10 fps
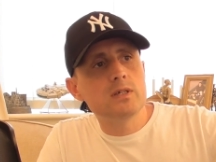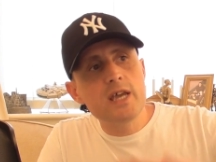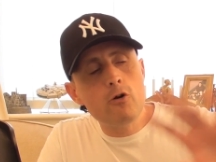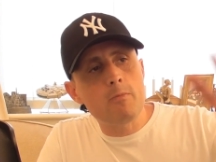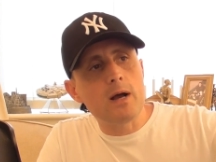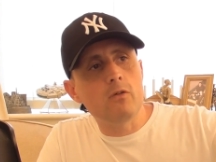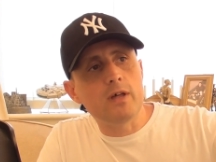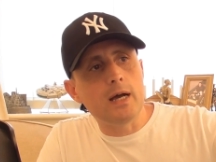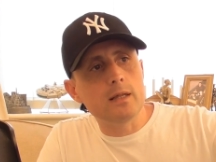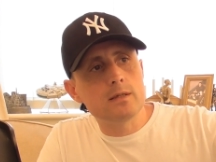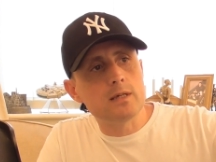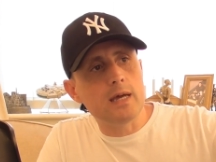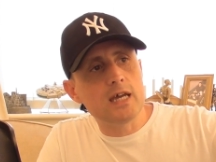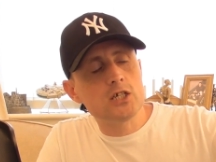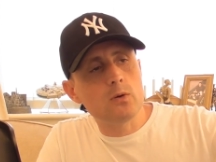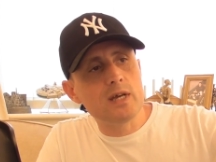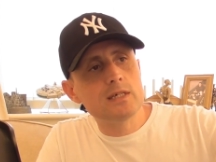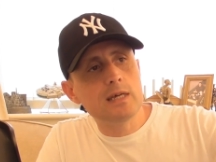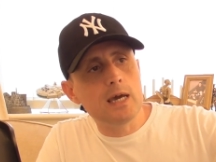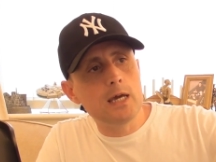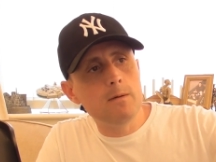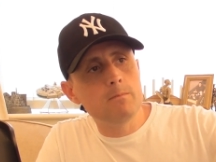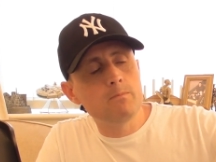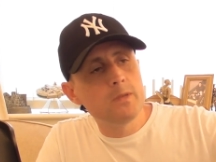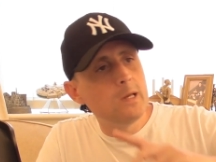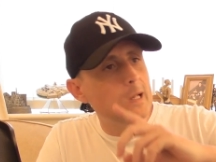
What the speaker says: to hear about that SOS game.